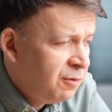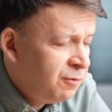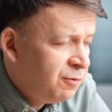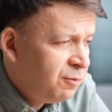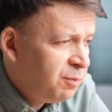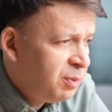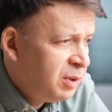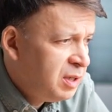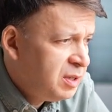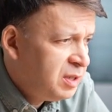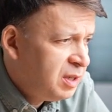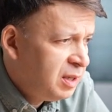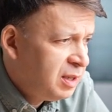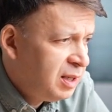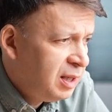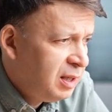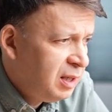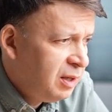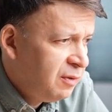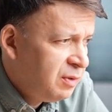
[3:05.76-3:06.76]
President
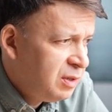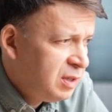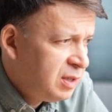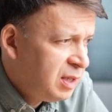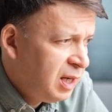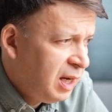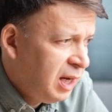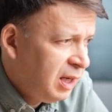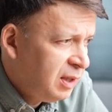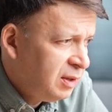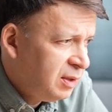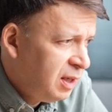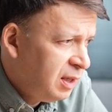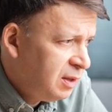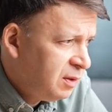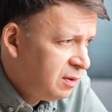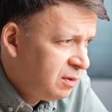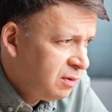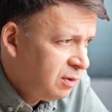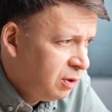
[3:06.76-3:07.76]
Aliyev is saying that
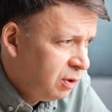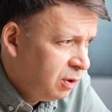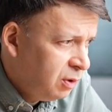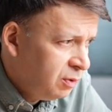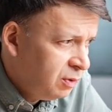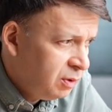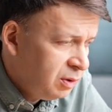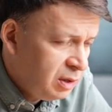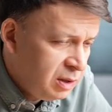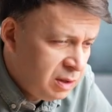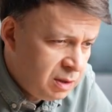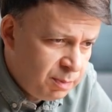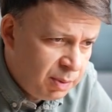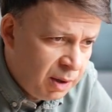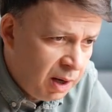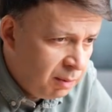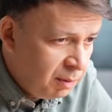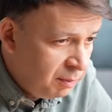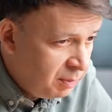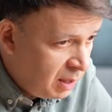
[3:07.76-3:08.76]
this
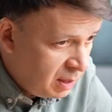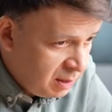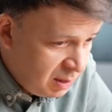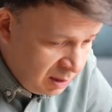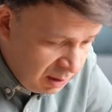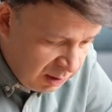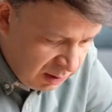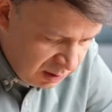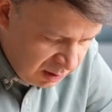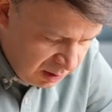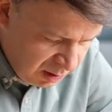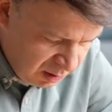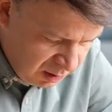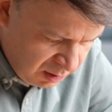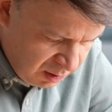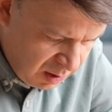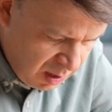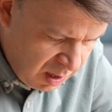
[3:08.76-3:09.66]
problem doesn't exist.